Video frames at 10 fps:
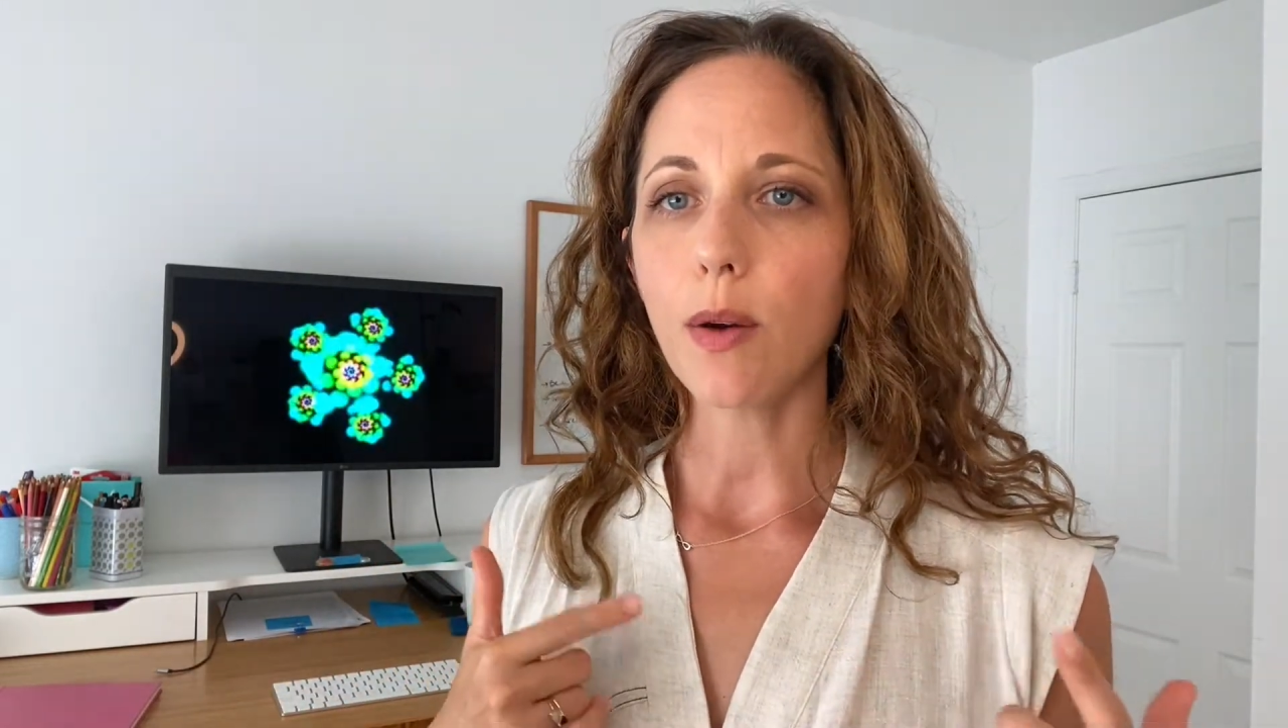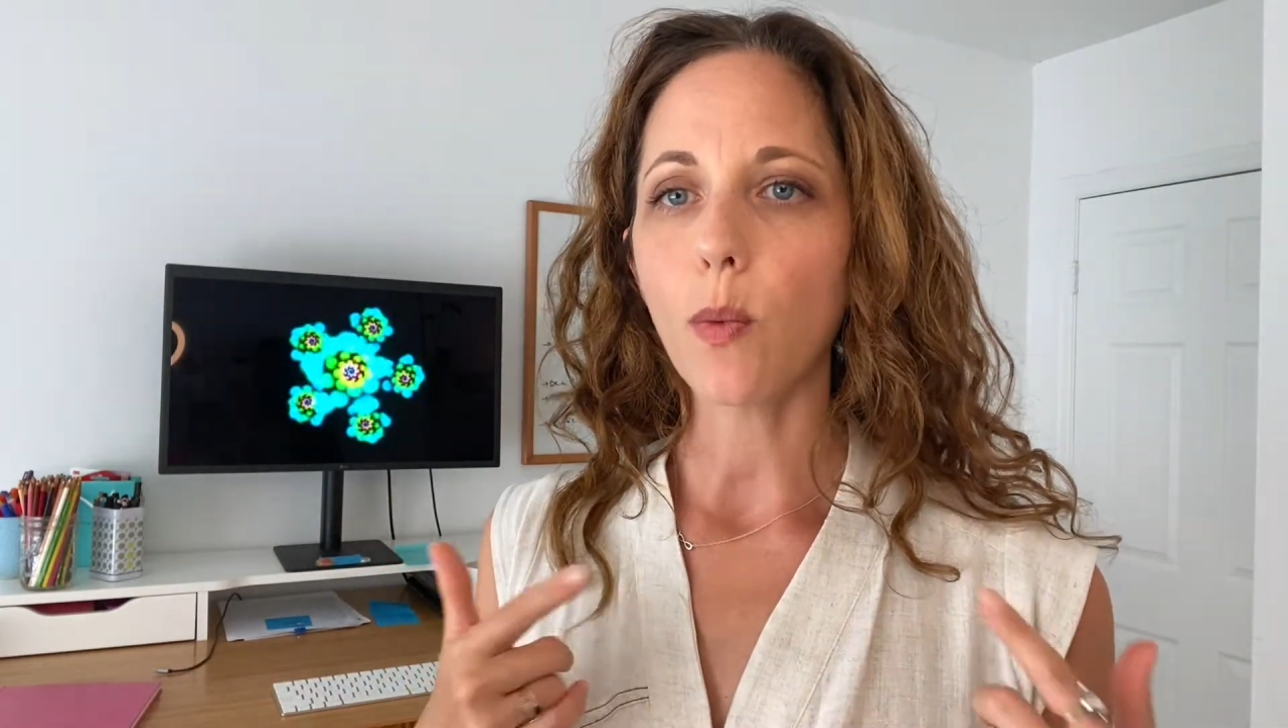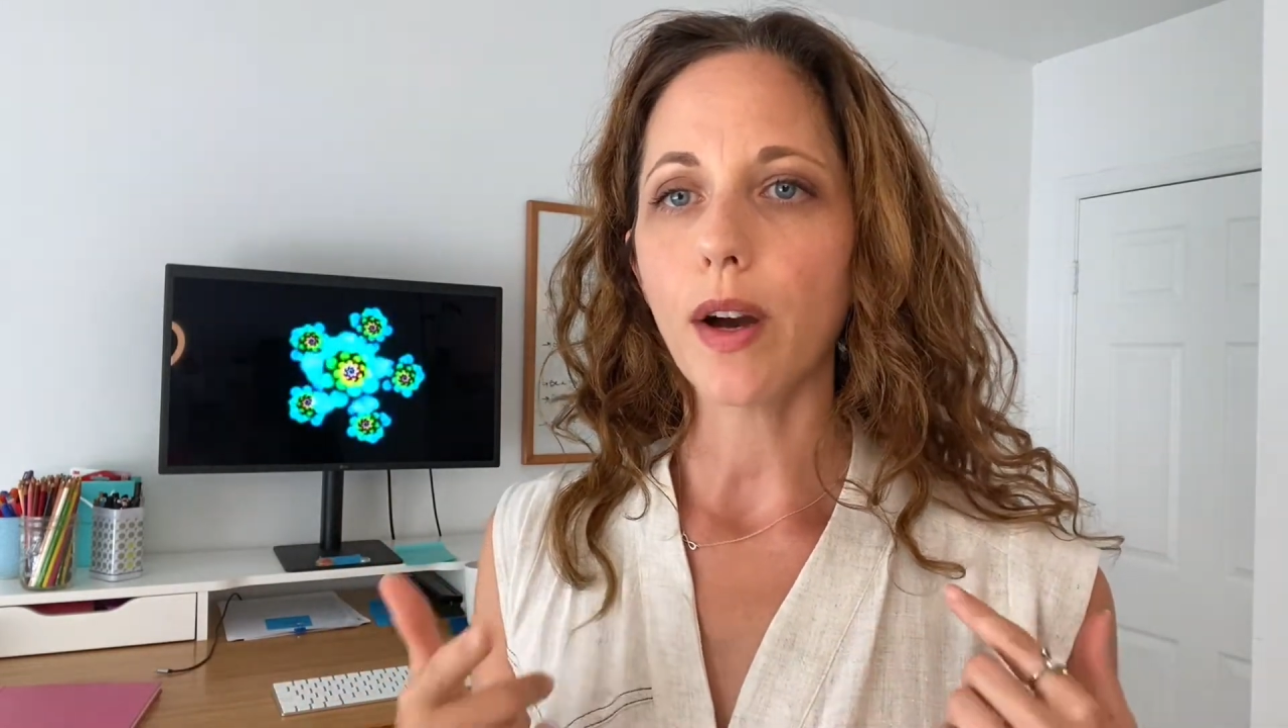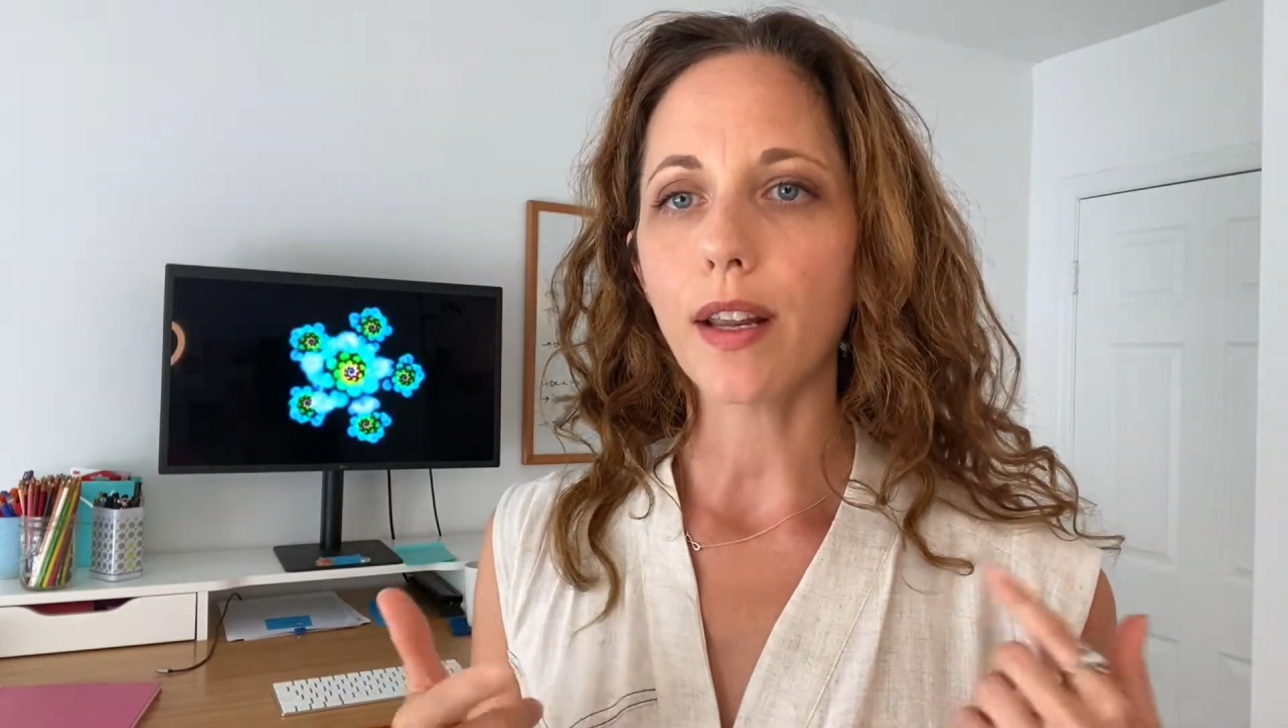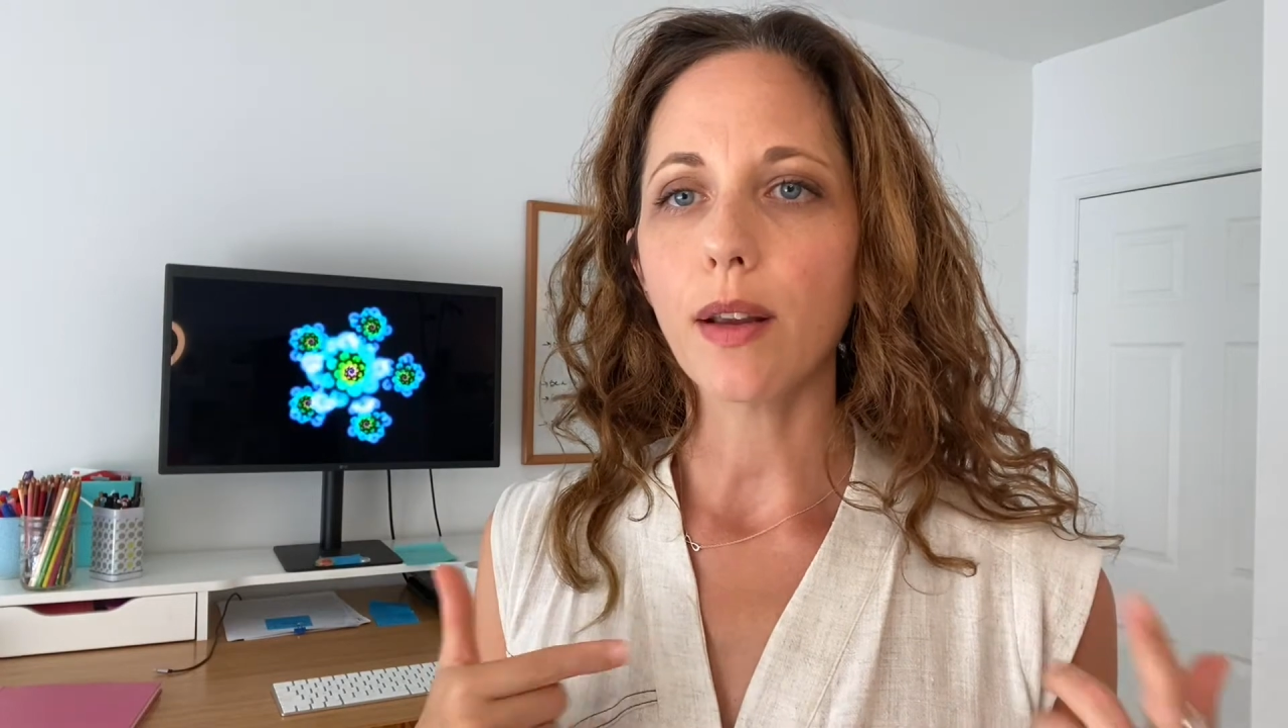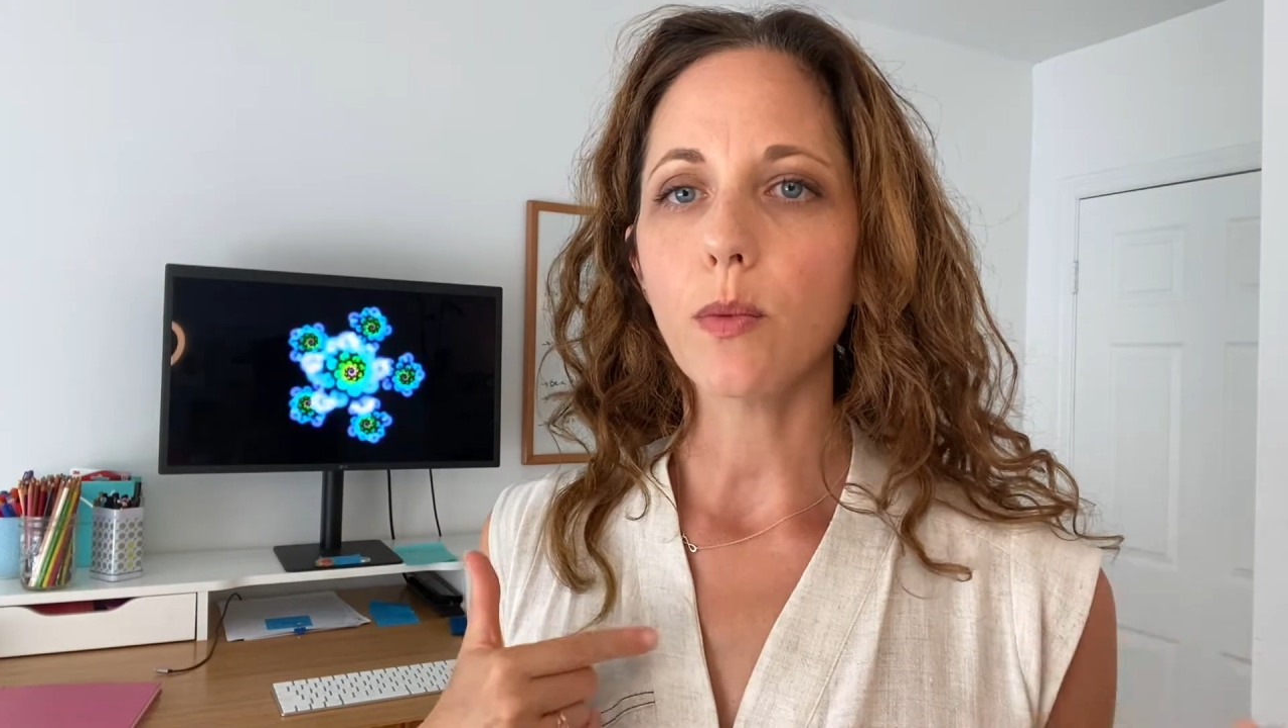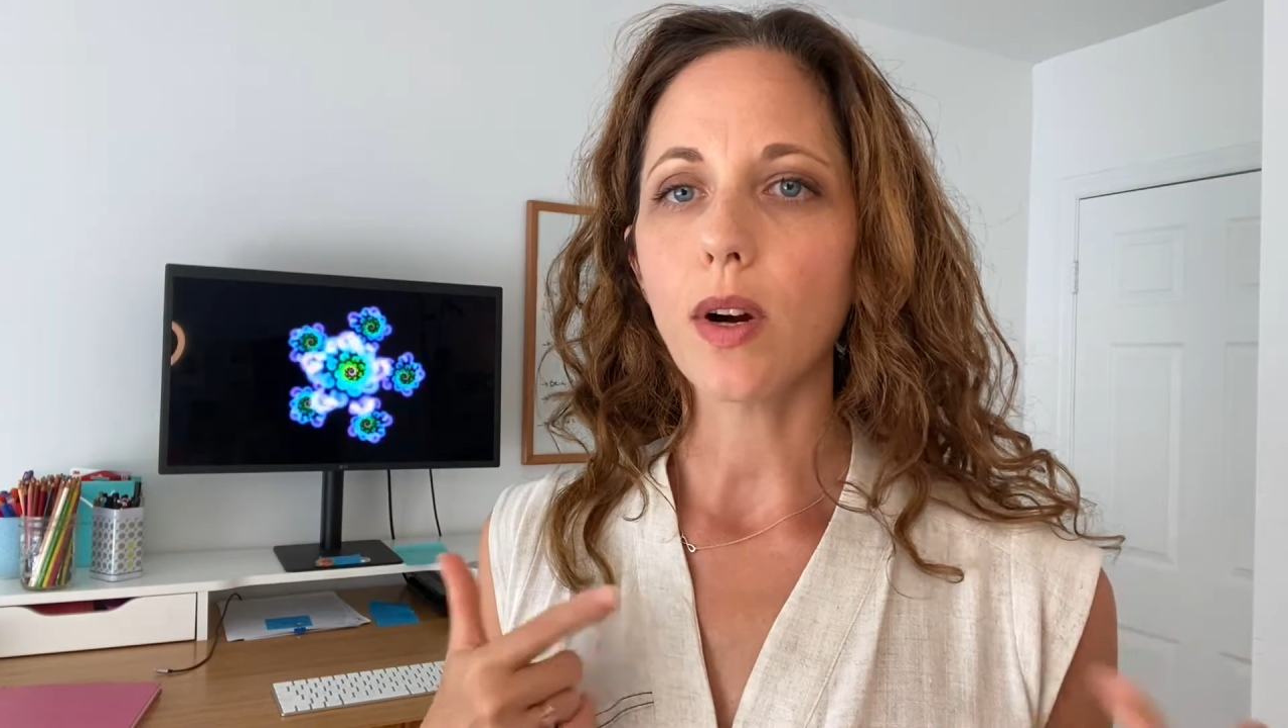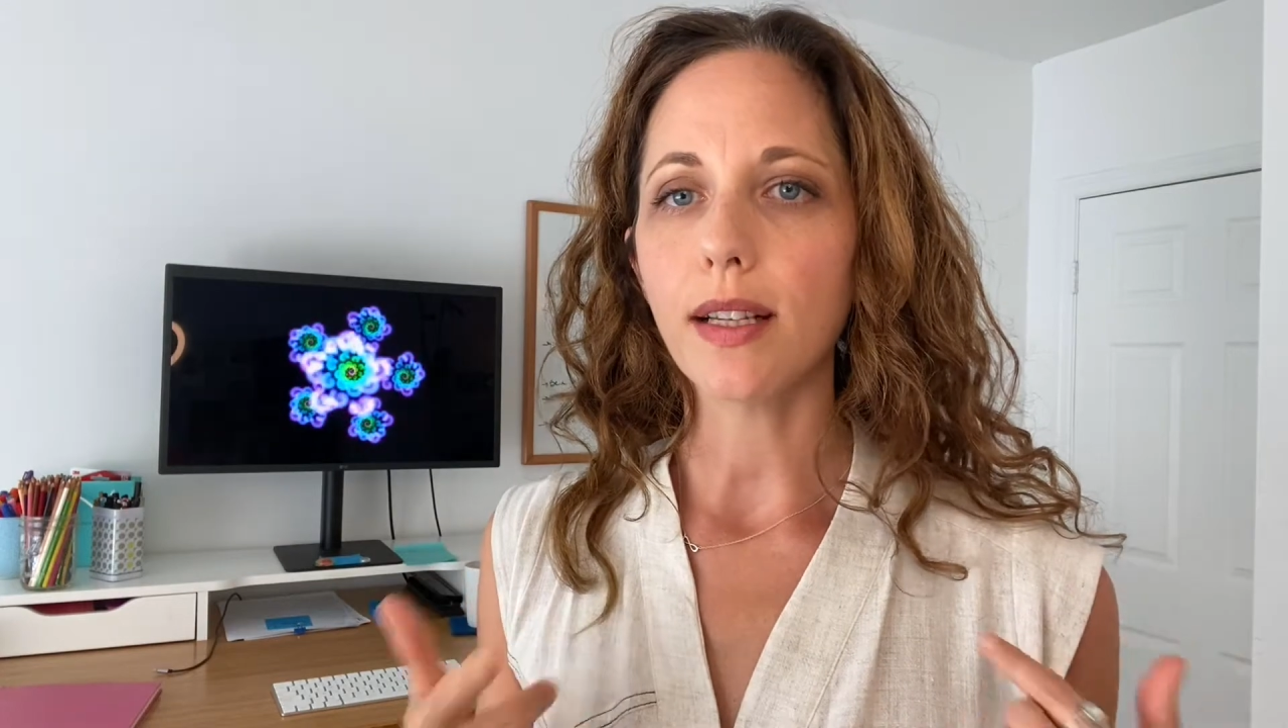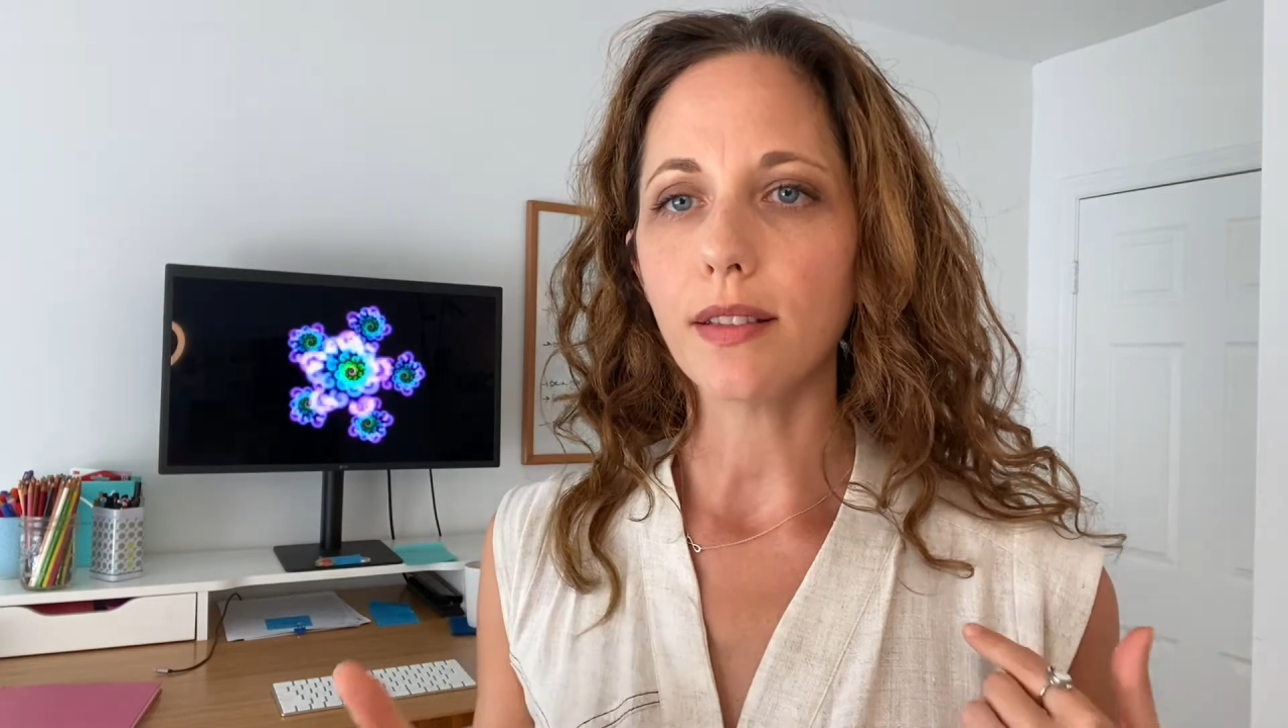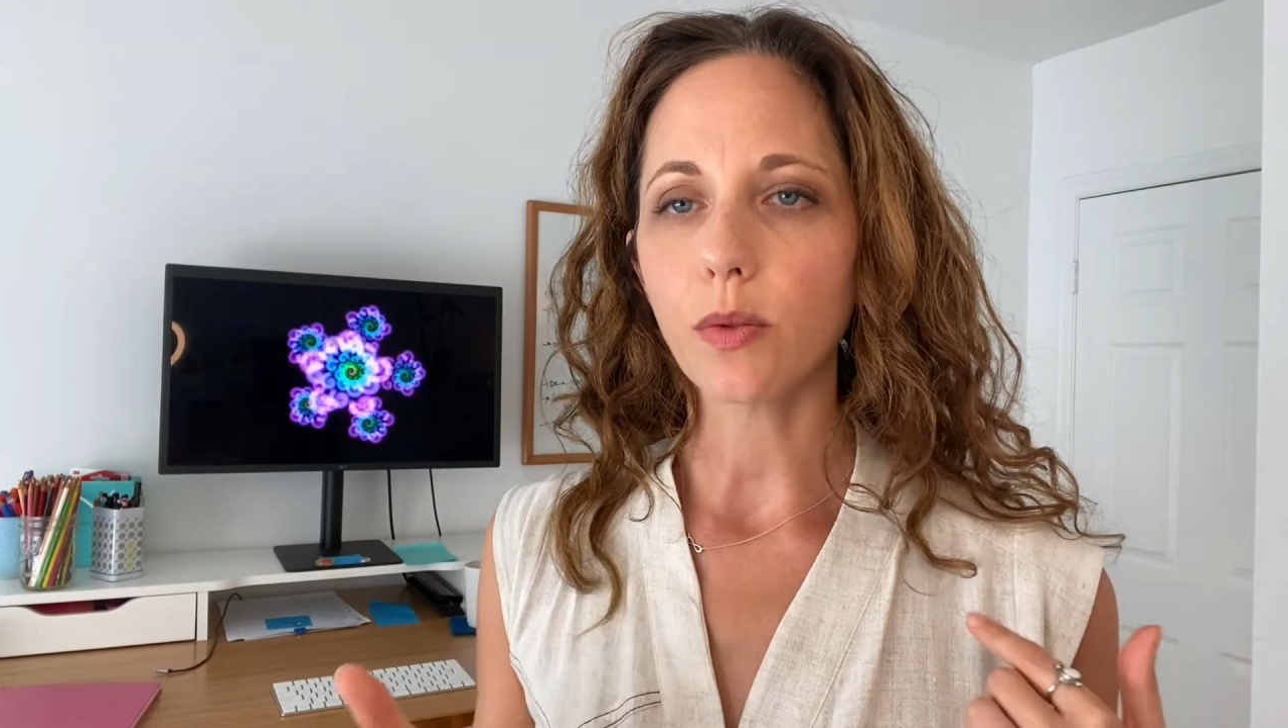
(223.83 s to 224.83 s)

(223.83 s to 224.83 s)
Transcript: one-on-ones